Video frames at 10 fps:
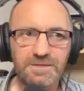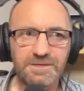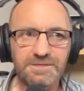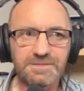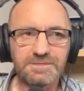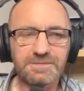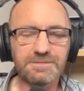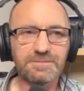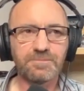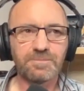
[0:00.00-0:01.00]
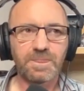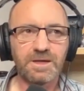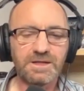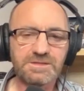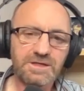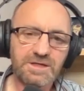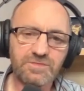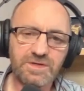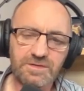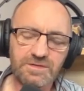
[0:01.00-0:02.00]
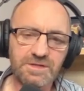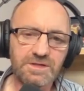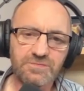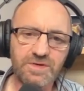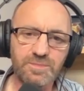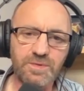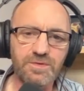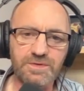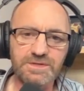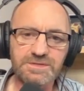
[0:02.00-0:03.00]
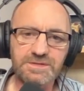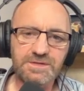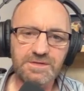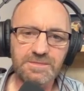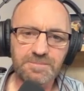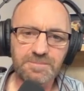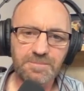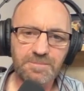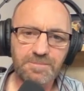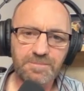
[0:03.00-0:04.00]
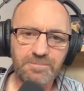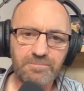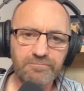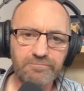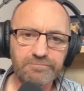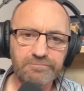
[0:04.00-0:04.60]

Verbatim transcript: it it's like a re, it's like a reborn, isn't it? Yeah,